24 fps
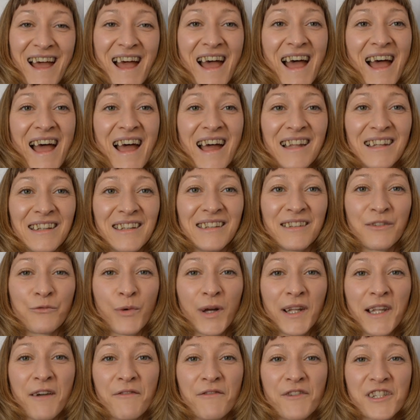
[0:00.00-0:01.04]
And
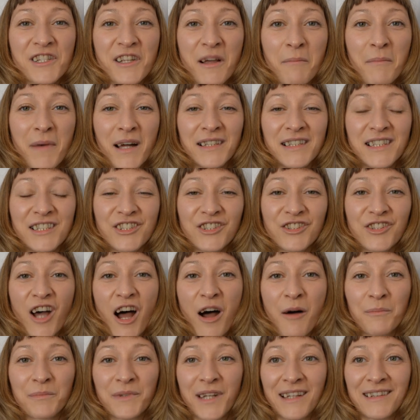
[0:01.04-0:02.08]
whenever somebody
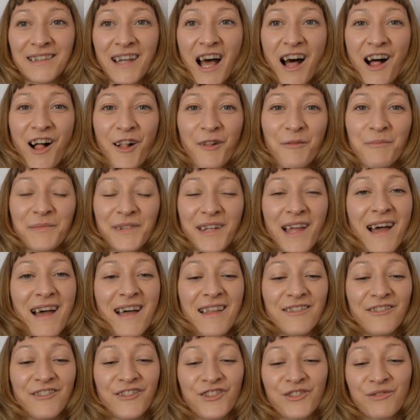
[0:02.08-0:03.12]
stopped and helped
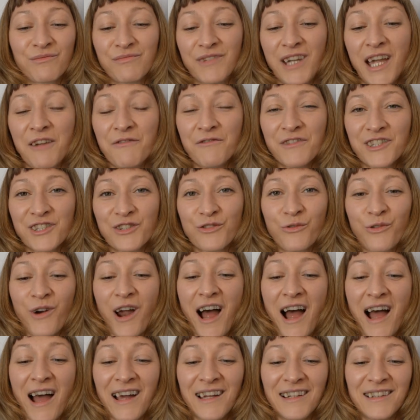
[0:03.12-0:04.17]
and gave us a
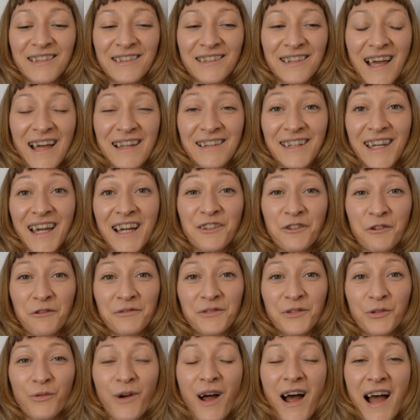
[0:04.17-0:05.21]
ride, at the end
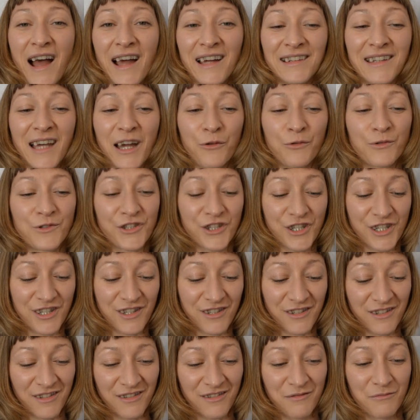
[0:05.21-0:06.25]
of the ride I would
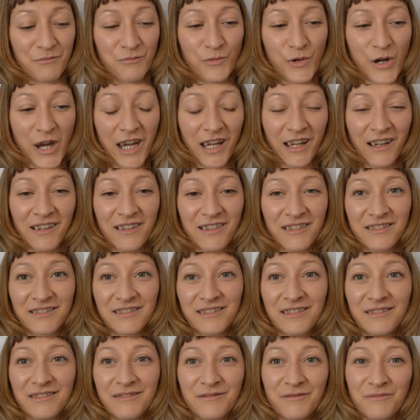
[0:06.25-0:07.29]
just bring
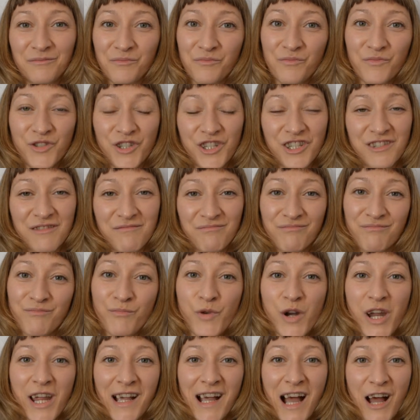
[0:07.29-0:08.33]

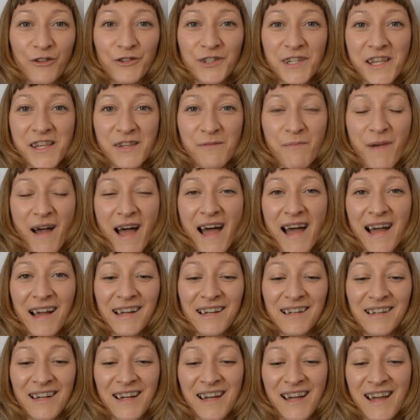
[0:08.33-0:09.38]
out this
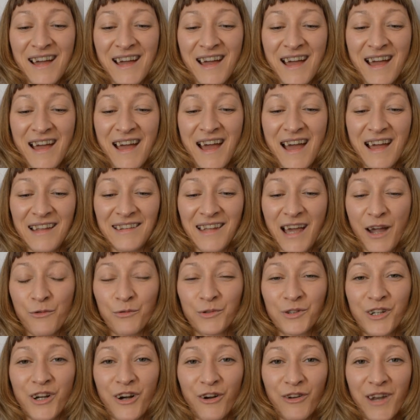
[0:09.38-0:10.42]
bag and I
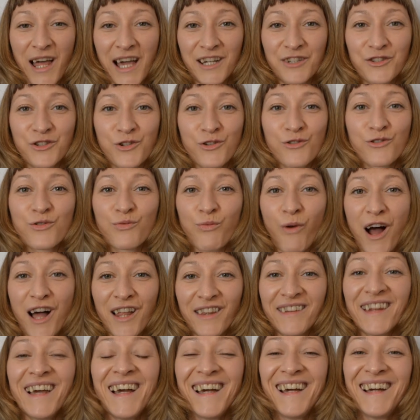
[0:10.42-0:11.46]
would go like, choose
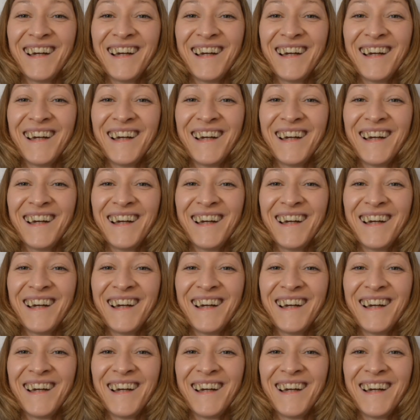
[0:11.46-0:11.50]
one.